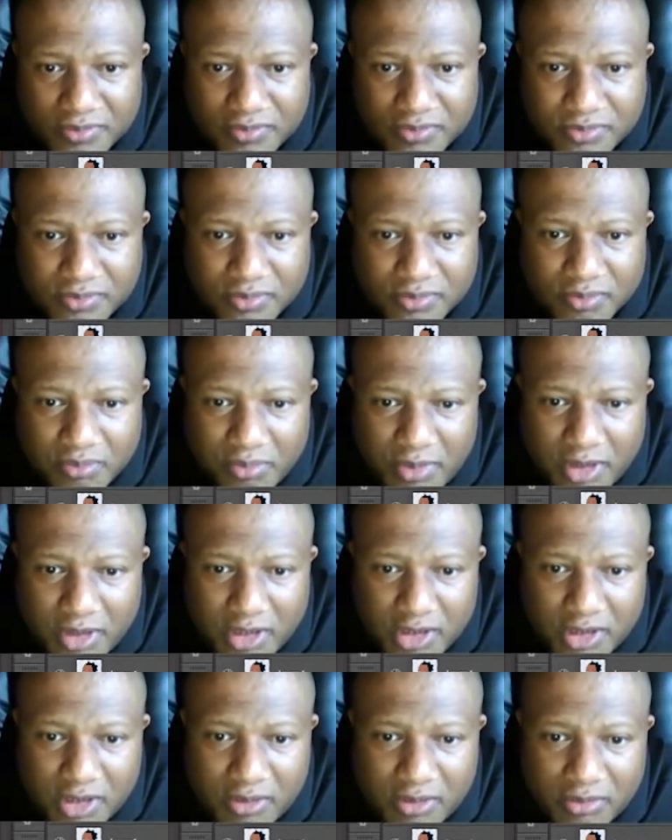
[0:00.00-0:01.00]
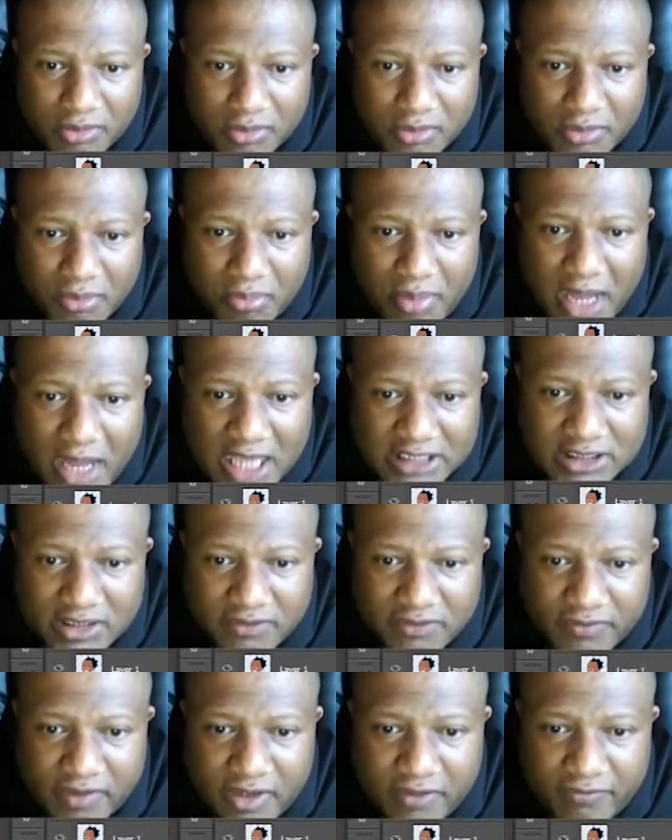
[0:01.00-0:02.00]
be a good positive
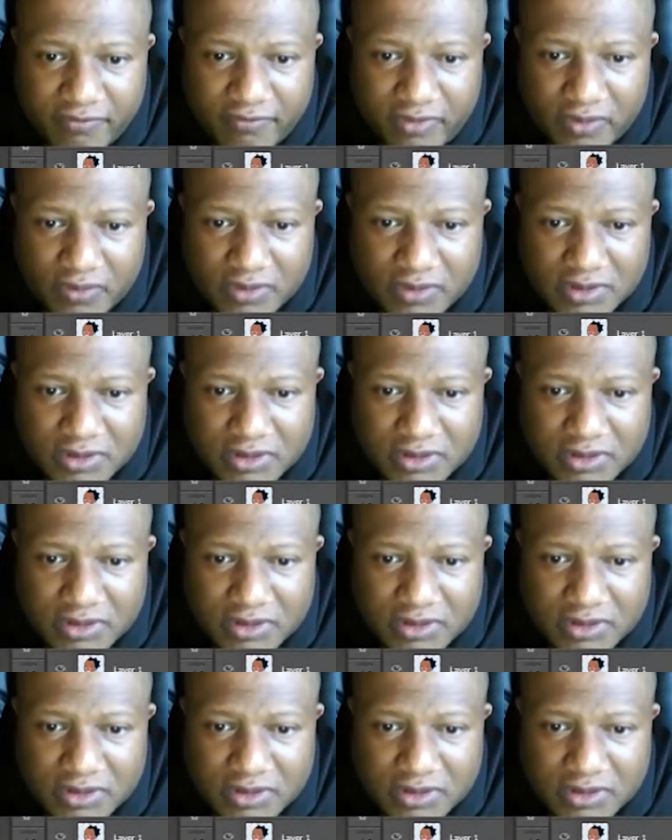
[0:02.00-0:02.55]
influence,